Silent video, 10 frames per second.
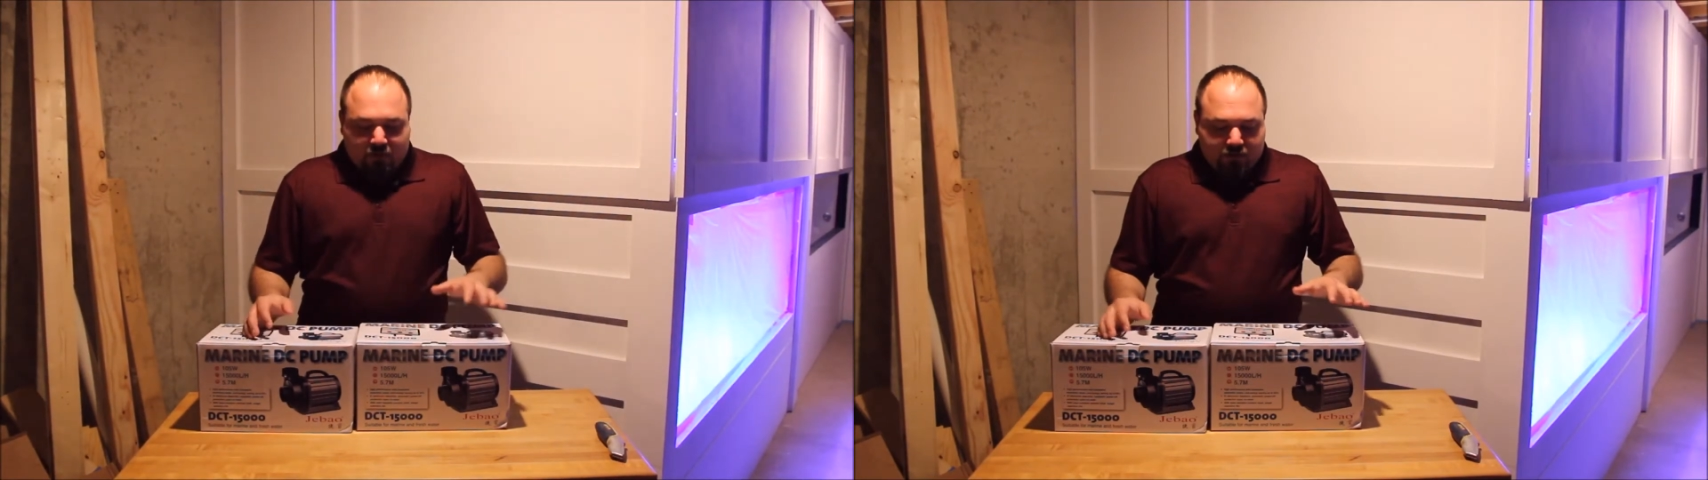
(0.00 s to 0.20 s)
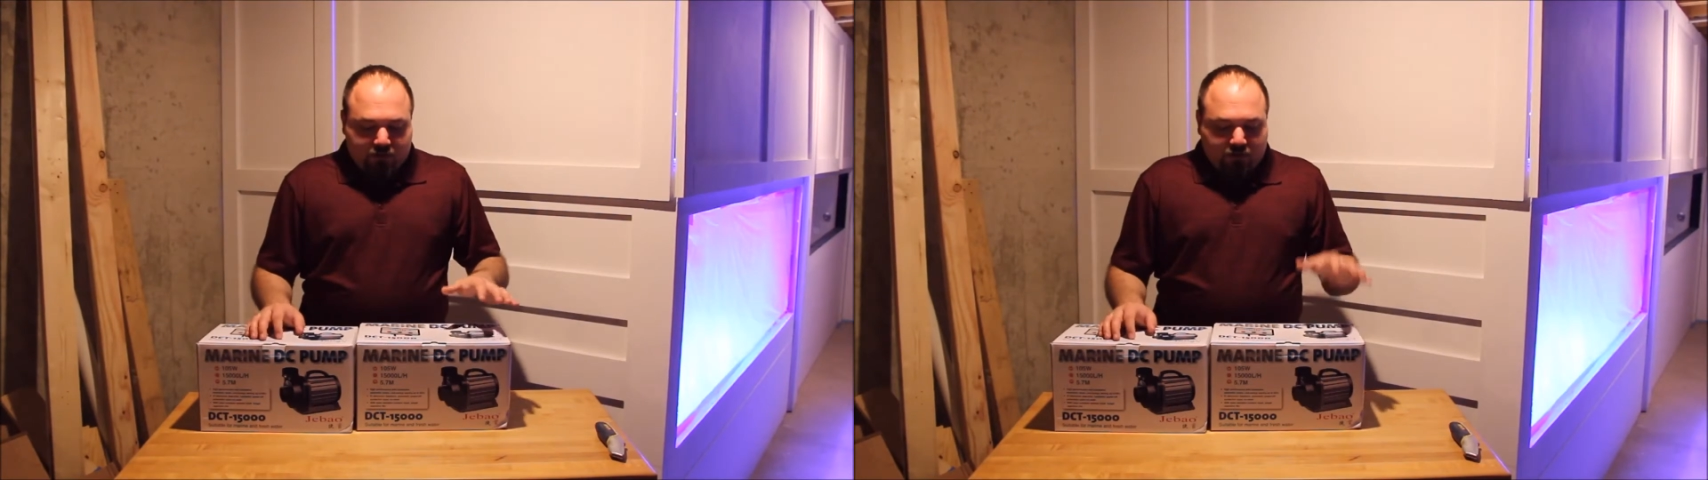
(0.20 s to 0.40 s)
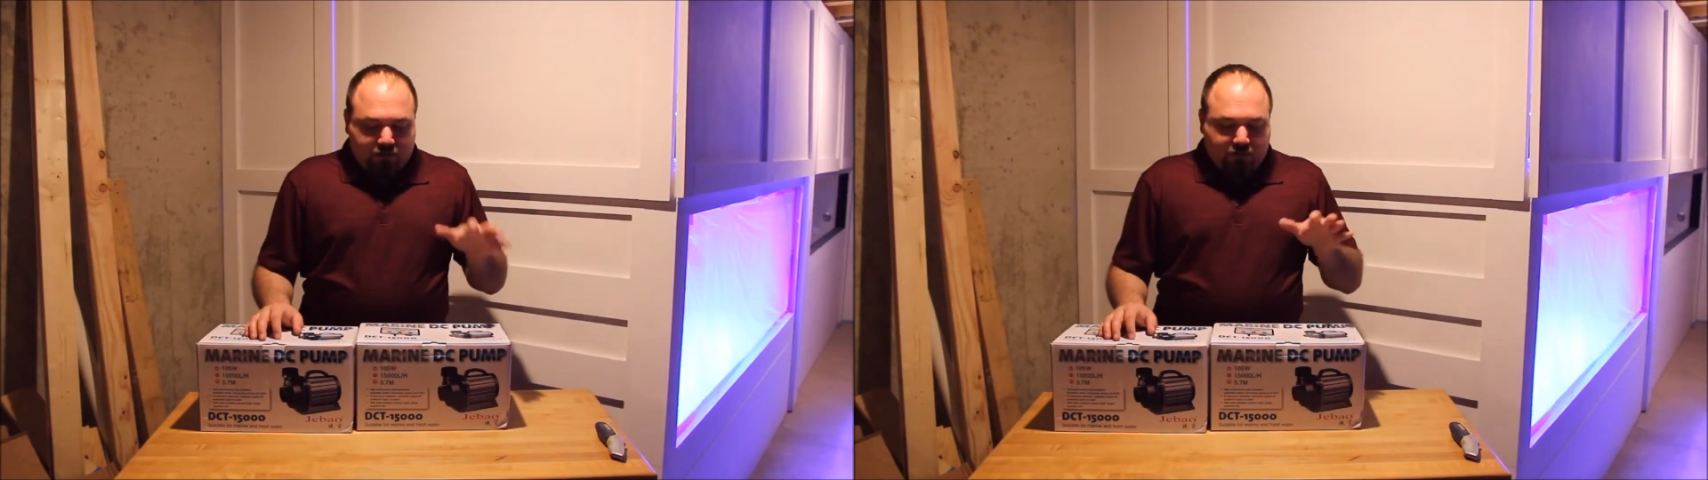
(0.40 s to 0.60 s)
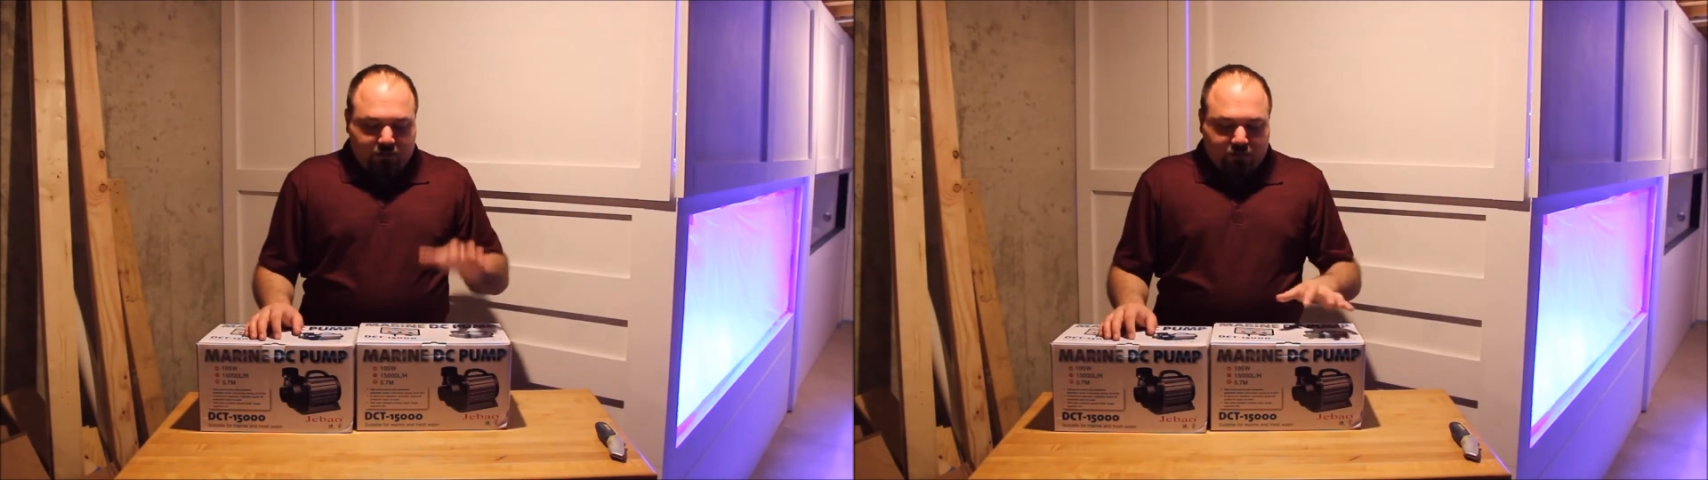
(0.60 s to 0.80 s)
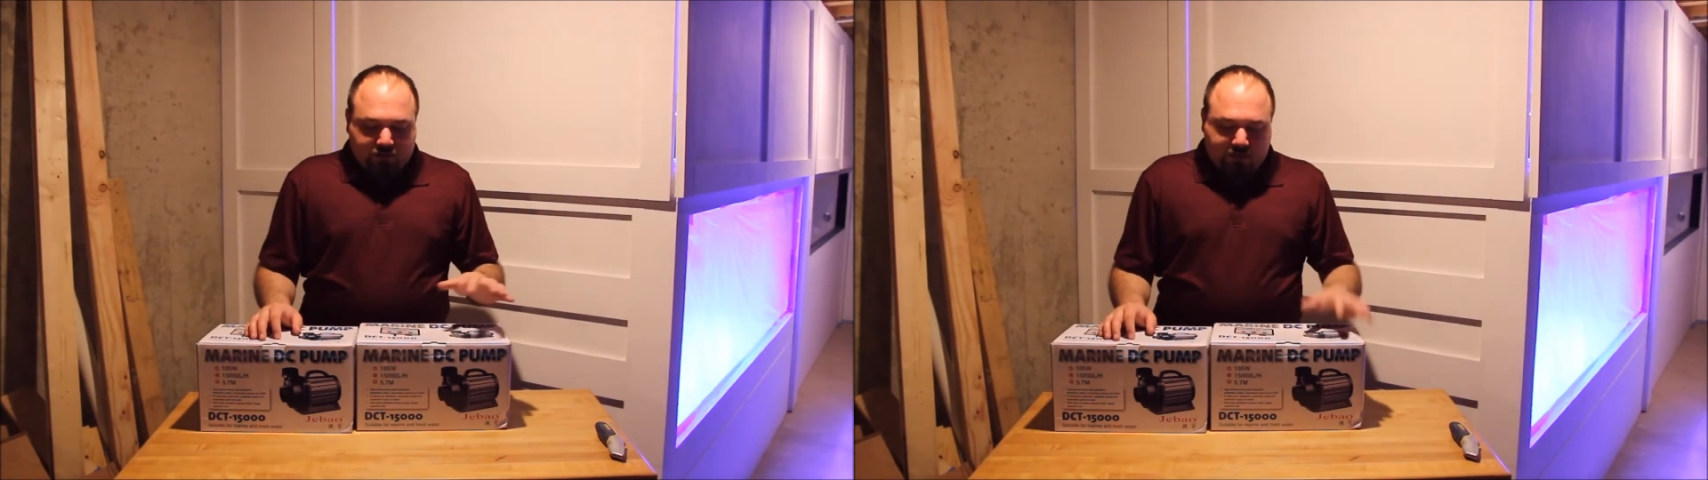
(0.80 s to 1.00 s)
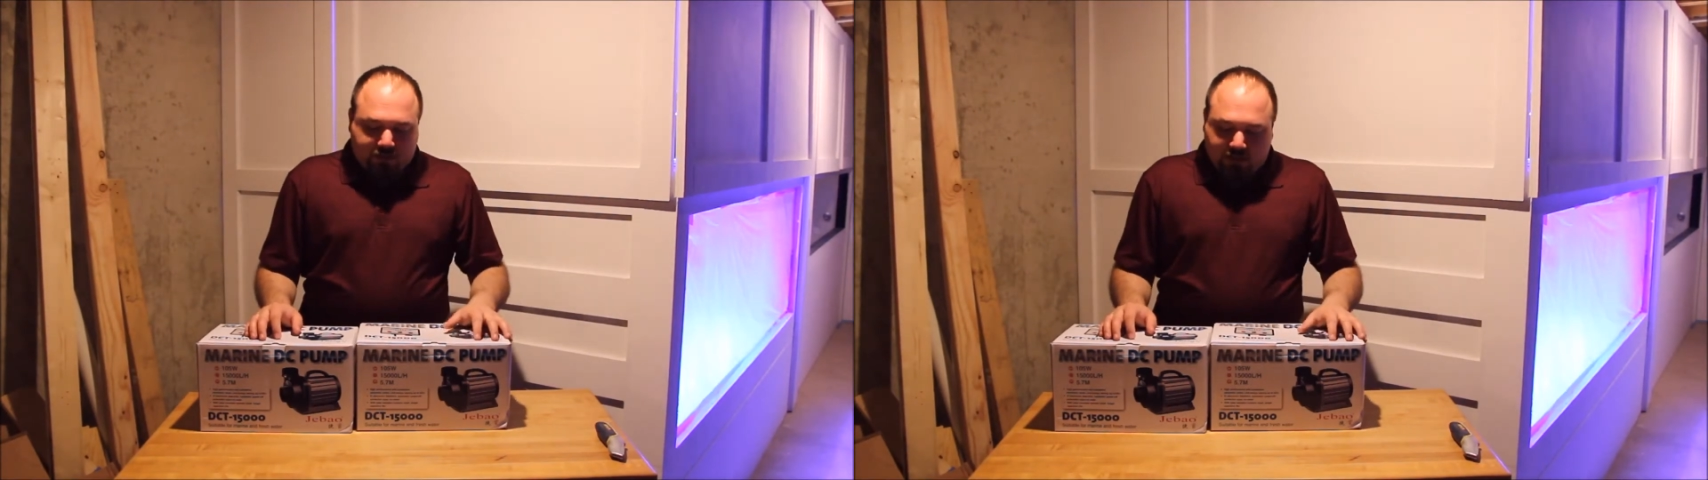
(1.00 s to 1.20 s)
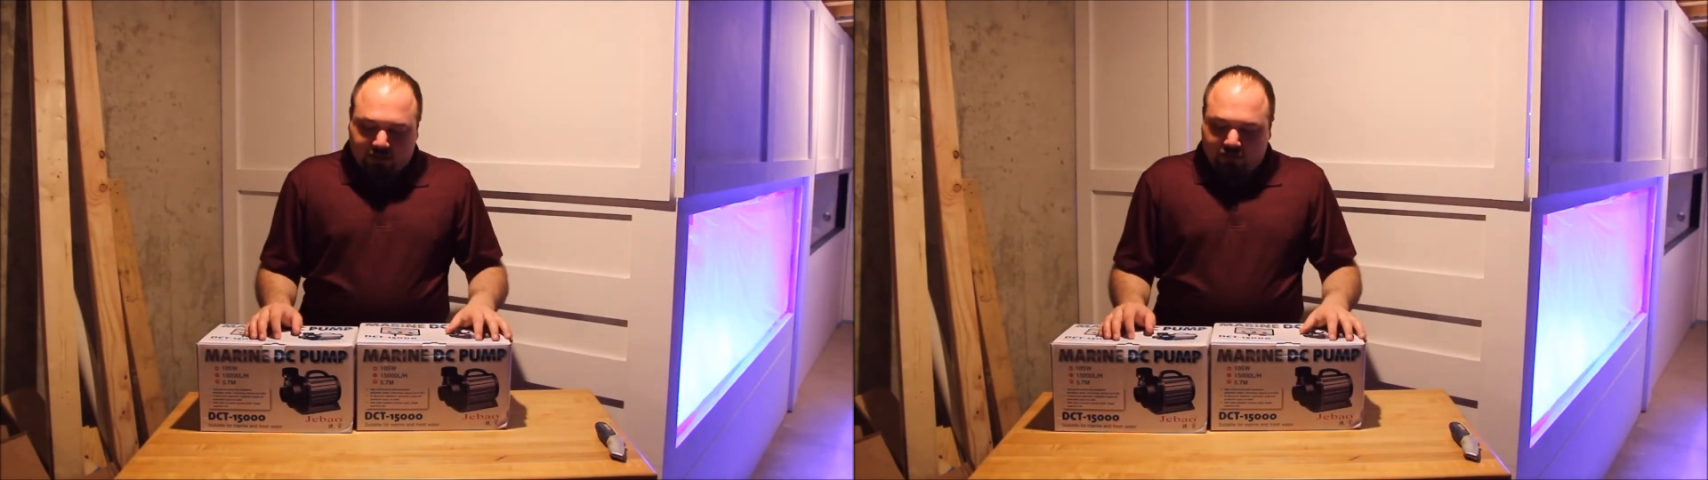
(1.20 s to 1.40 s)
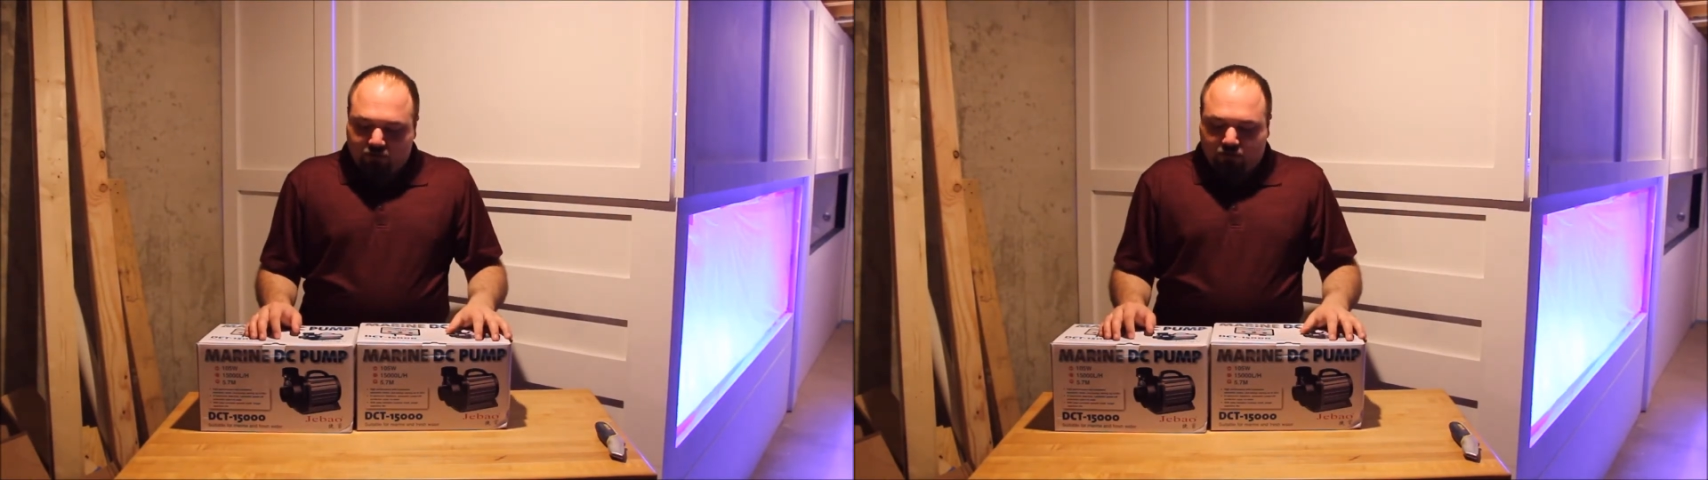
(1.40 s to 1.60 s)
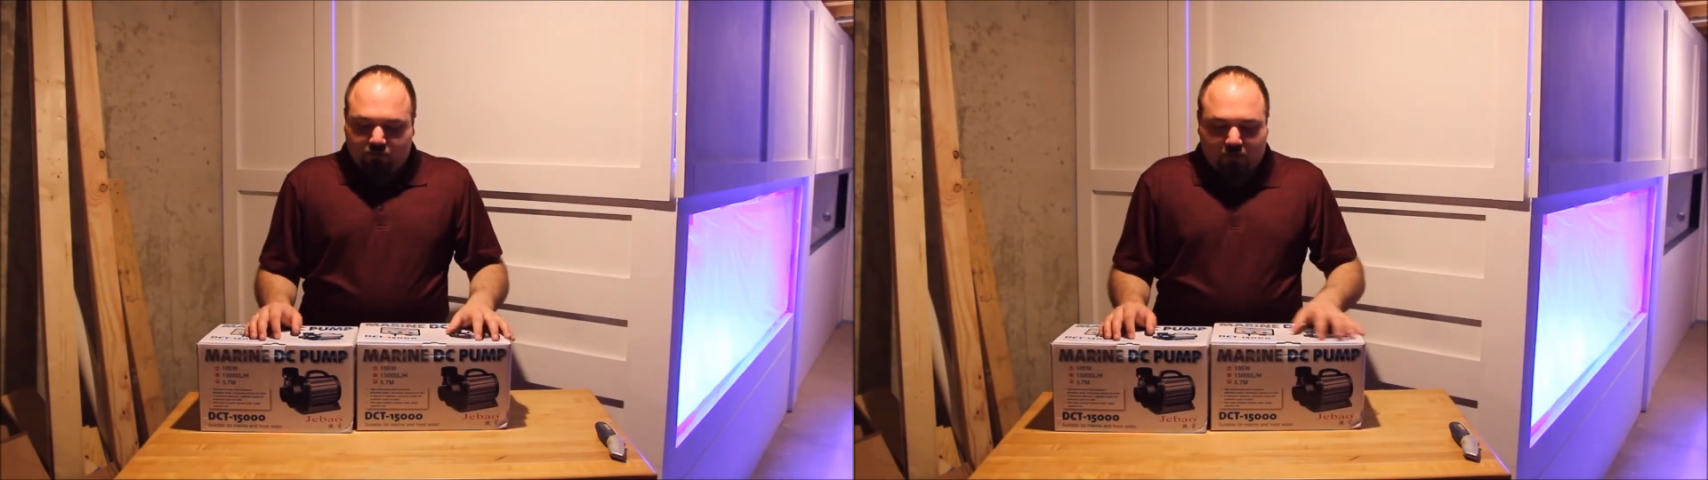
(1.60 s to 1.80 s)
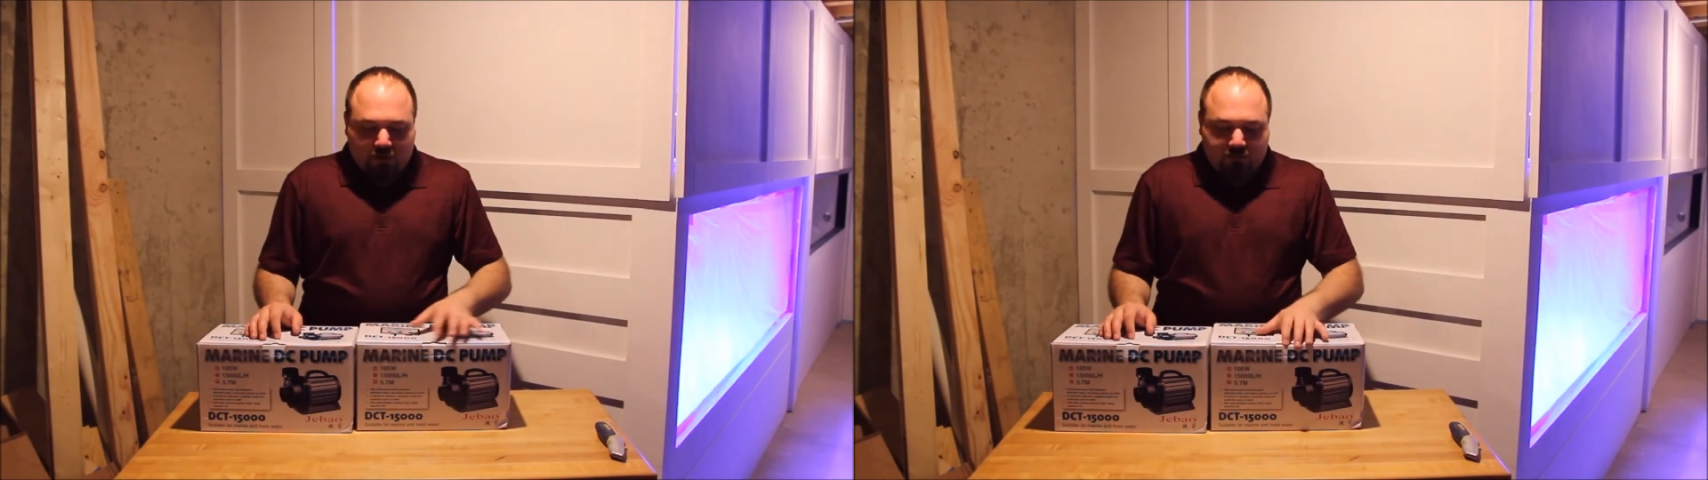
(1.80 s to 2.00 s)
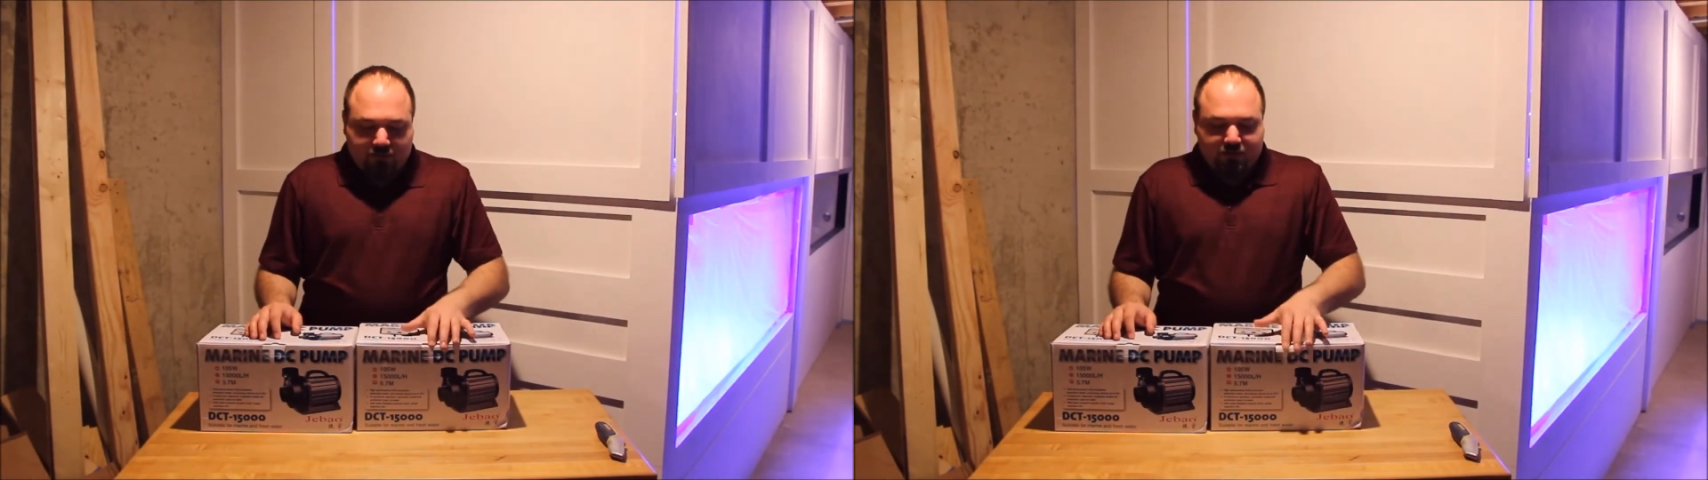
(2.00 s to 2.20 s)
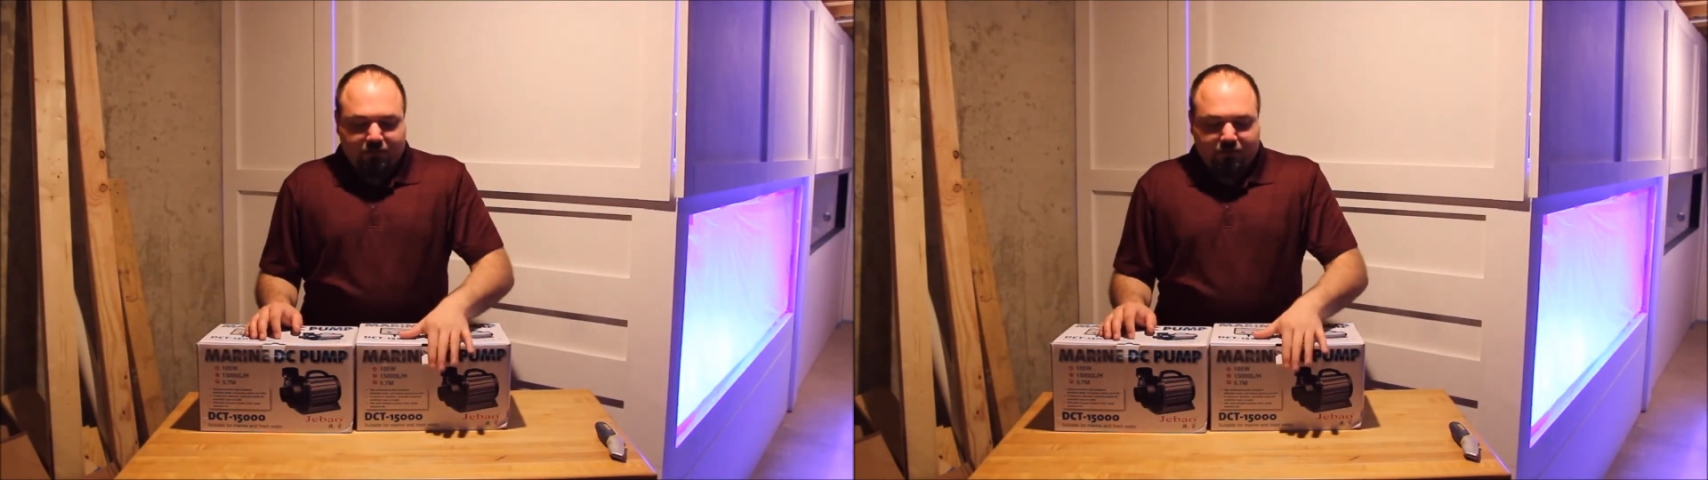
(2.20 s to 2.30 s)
So they're both DC controlled pumps.